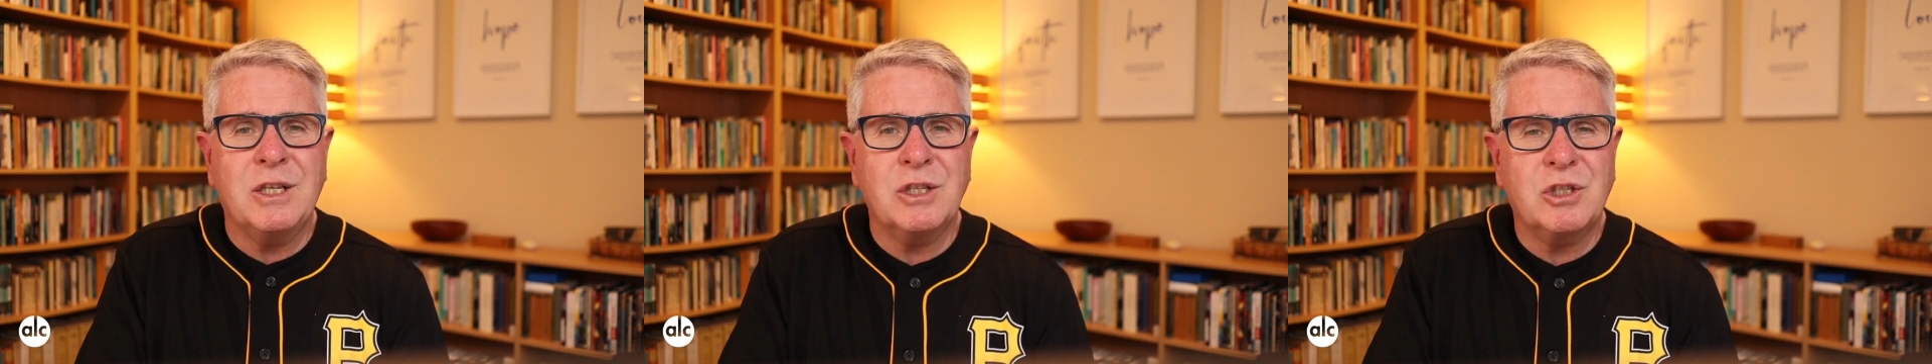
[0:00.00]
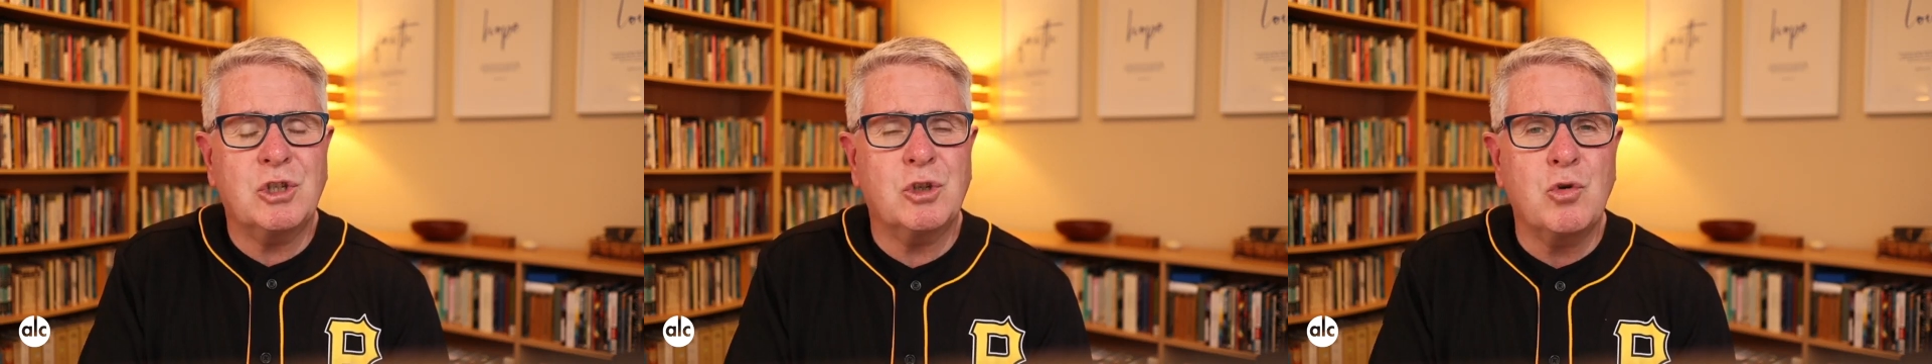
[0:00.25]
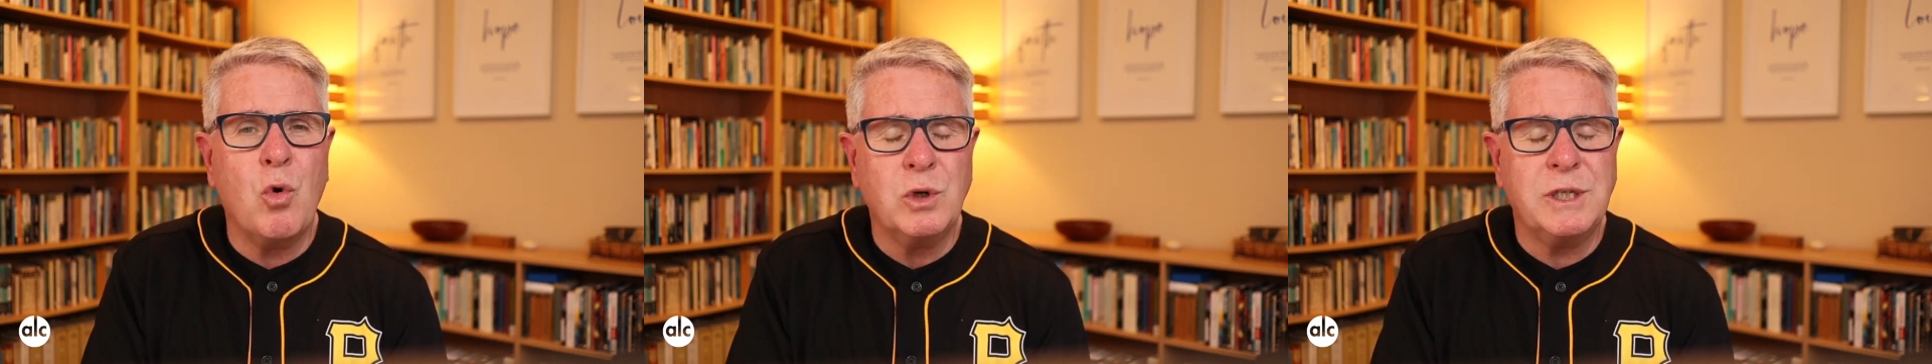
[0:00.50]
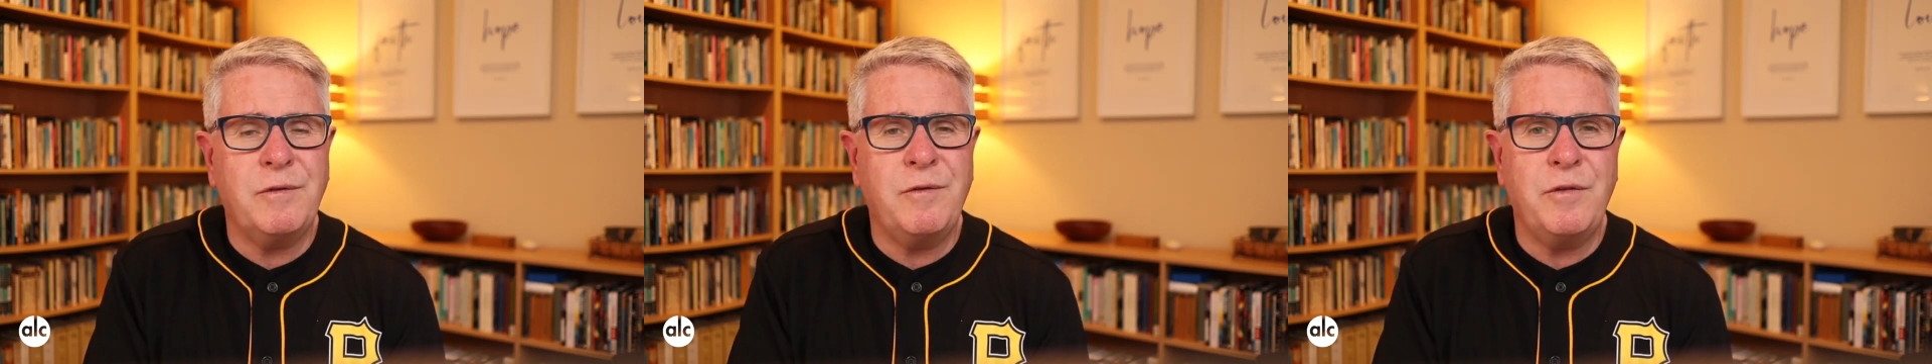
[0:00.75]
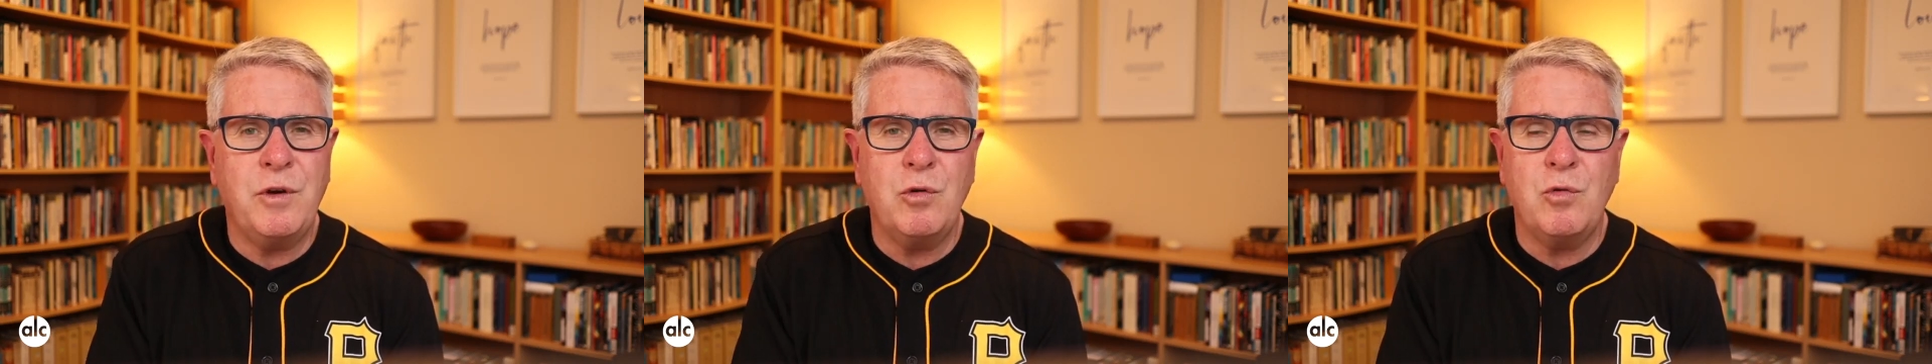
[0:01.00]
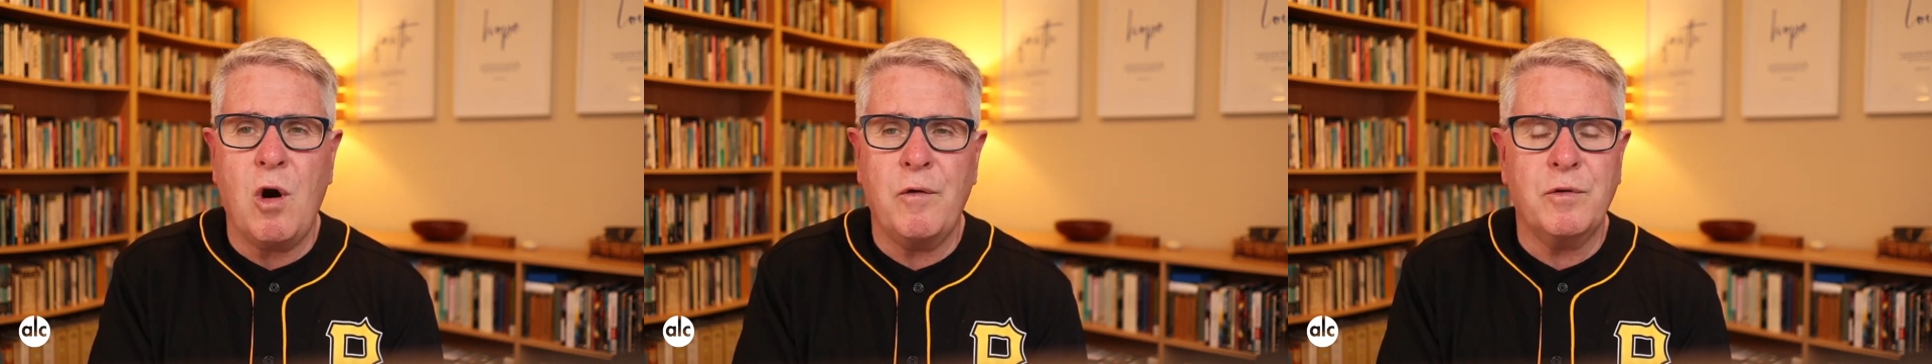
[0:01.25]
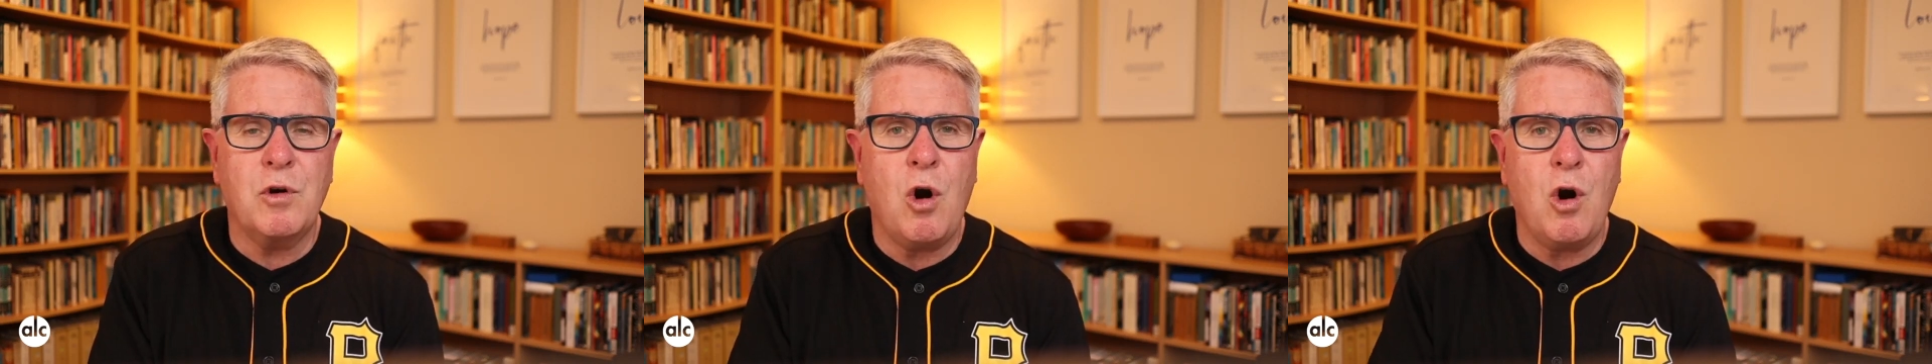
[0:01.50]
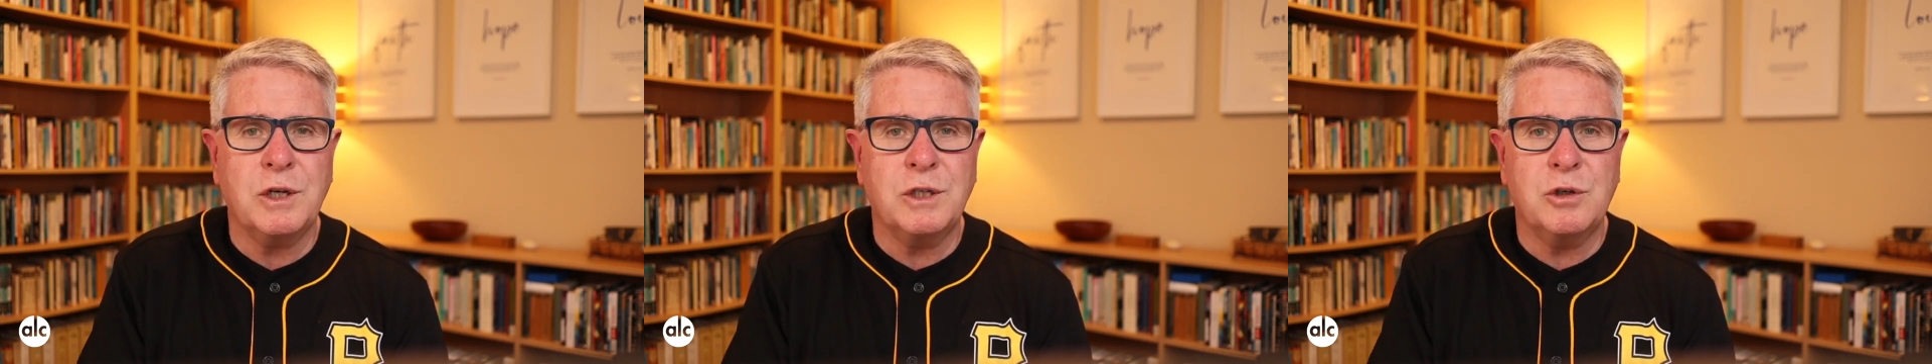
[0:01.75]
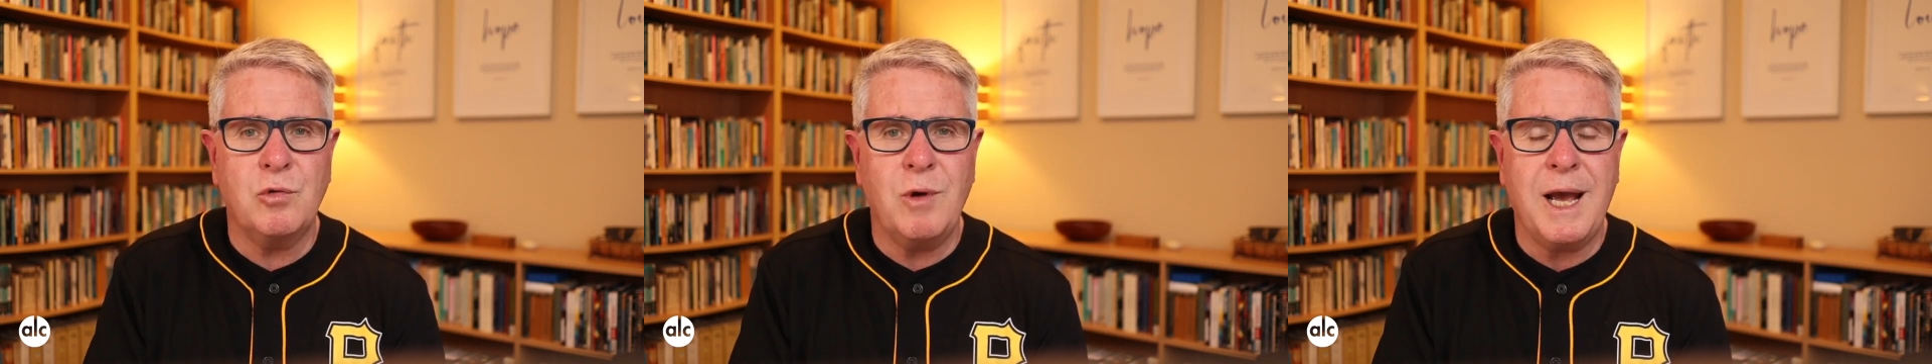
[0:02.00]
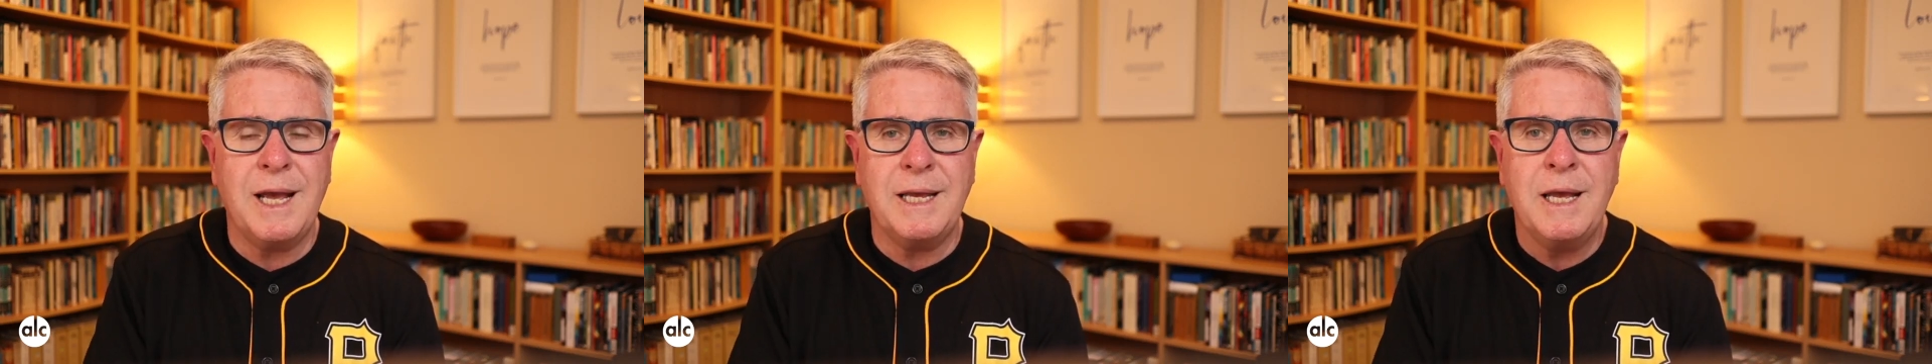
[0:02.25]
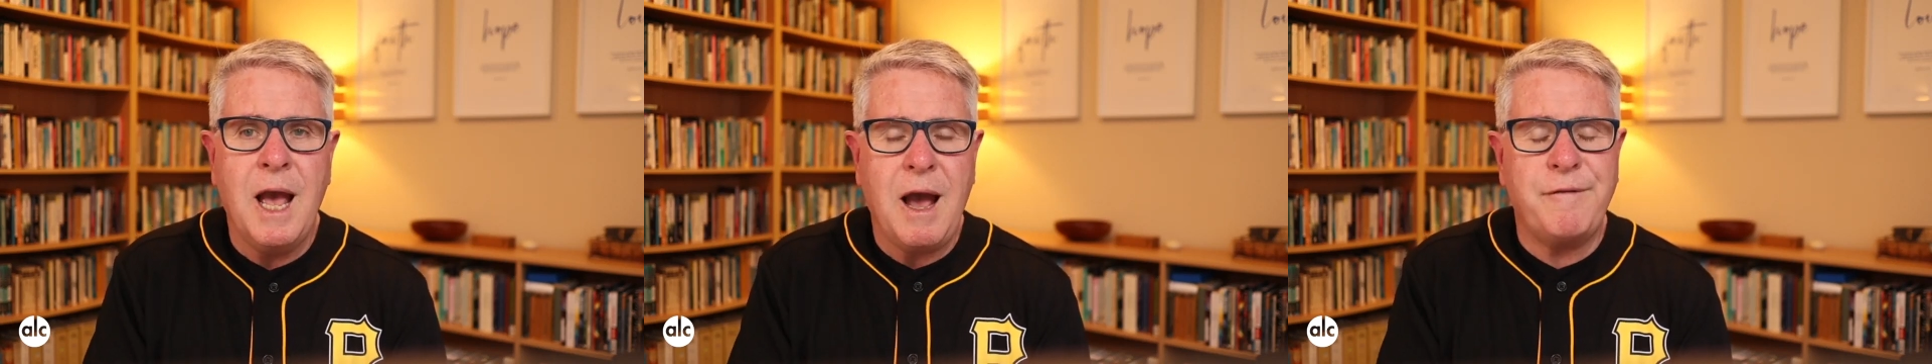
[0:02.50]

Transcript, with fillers: distorted view of God, to a,